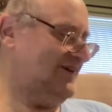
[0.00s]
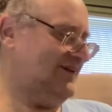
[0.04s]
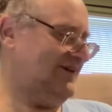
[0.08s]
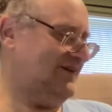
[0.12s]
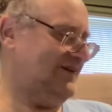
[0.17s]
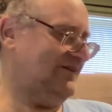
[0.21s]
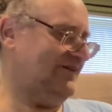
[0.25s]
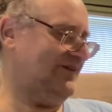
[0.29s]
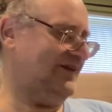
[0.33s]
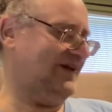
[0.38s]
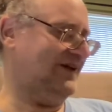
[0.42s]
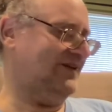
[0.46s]

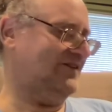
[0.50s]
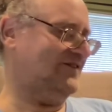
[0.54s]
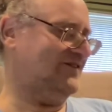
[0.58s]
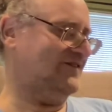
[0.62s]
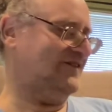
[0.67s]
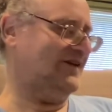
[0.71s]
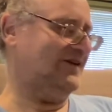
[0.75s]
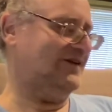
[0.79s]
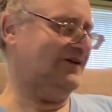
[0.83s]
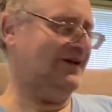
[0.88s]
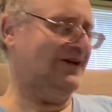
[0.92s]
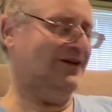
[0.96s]
Okay,
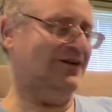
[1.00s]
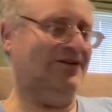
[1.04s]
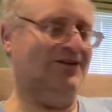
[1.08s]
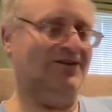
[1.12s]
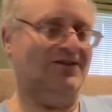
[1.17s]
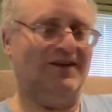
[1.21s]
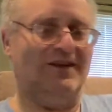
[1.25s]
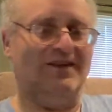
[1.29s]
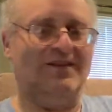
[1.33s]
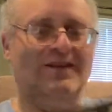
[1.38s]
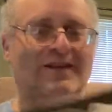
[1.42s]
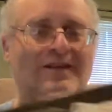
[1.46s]
so here's
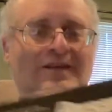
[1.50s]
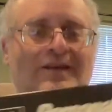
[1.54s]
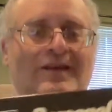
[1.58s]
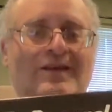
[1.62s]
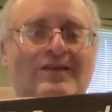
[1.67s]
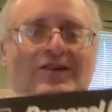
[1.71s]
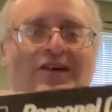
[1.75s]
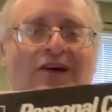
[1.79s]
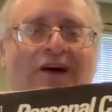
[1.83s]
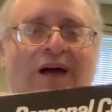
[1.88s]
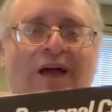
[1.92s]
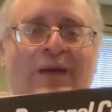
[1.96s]
the, the
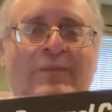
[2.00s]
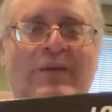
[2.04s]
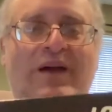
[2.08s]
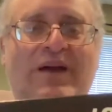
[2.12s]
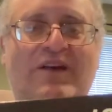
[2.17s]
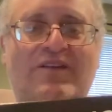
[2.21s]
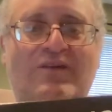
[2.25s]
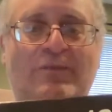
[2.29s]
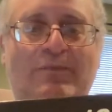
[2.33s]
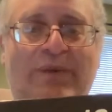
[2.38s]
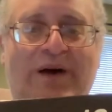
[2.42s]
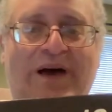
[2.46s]

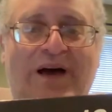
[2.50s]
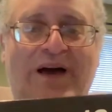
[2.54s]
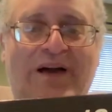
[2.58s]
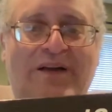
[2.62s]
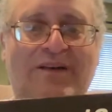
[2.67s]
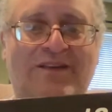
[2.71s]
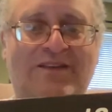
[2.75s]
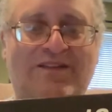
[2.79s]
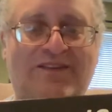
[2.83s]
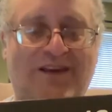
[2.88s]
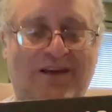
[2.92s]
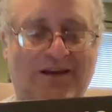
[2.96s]
Timex
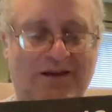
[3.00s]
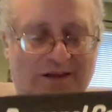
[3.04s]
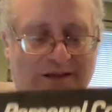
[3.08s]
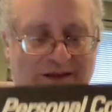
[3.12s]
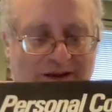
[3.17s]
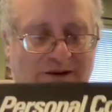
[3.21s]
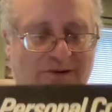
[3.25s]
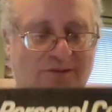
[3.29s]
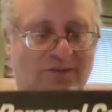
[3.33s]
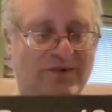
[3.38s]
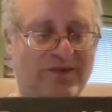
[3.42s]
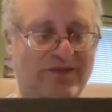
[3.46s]
box
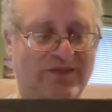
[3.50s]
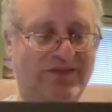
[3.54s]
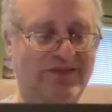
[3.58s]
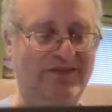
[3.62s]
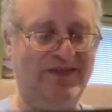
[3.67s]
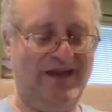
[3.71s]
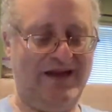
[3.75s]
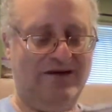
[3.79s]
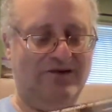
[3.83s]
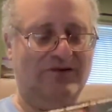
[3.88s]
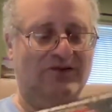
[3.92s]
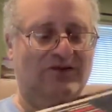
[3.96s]
Sinclair
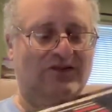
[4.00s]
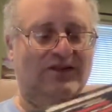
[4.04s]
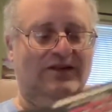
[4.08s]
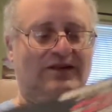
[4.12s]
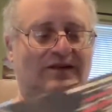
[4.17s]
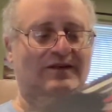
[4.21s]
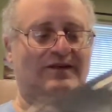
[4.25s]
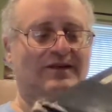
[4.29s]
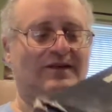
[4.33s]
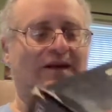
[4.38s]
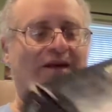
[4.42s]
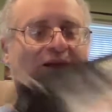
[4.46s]

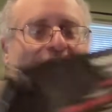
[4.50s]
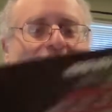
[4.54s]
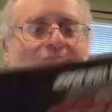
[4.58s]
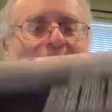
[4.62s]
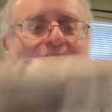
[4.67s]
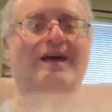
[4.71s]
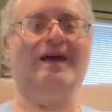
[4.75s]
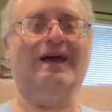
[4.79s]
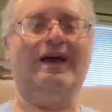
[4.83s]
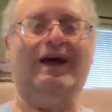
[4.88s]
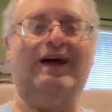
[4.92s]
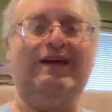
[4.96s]
1000
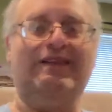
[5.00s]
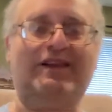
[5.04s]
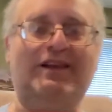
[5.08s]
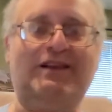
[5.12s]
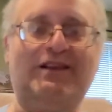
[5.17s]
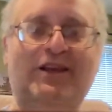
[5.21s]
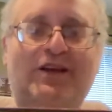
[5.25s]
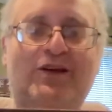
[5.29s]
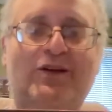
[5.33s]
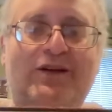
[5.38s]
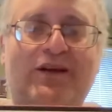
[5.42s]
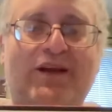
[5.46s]
and a
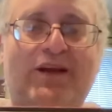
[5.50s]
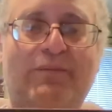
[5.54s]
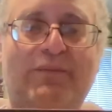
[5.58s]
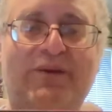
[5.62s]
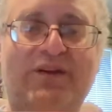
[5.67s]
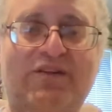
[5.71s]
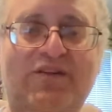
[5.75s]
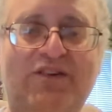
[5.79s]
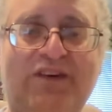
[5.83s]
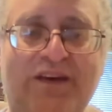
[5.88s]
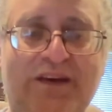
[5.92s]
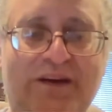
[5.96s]
little
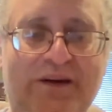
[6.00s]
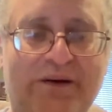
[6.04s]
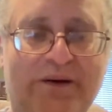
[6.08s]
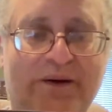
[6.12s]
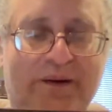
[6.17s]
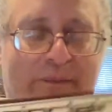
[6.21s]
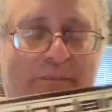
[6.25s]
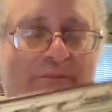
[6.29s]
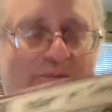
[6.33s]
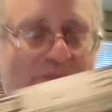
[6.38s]
image here.